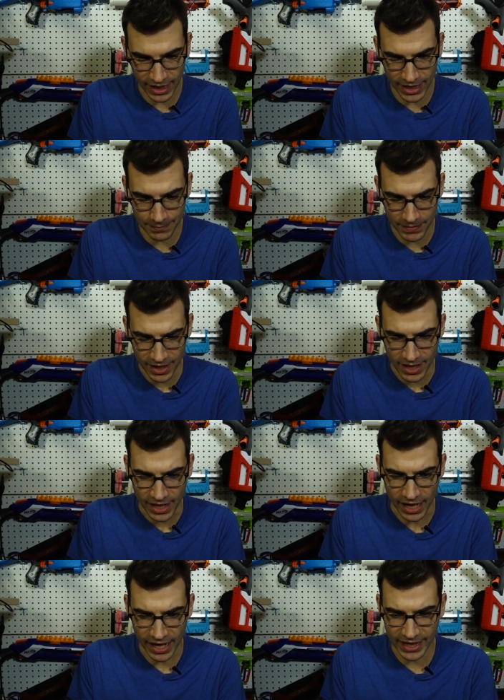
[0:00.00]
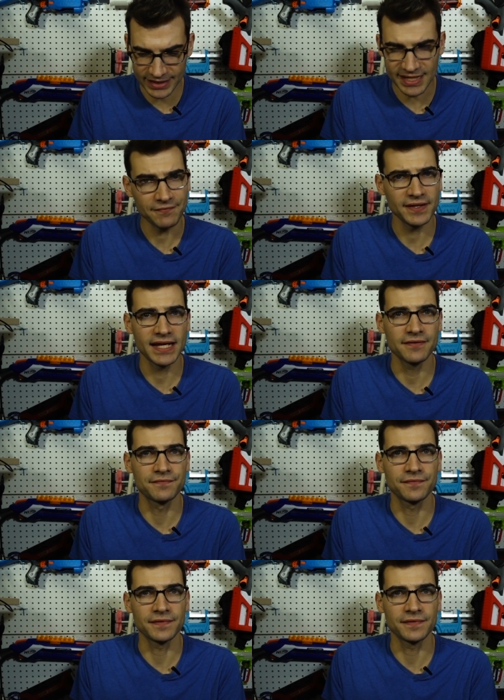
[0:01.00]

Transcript: Um, I definitely have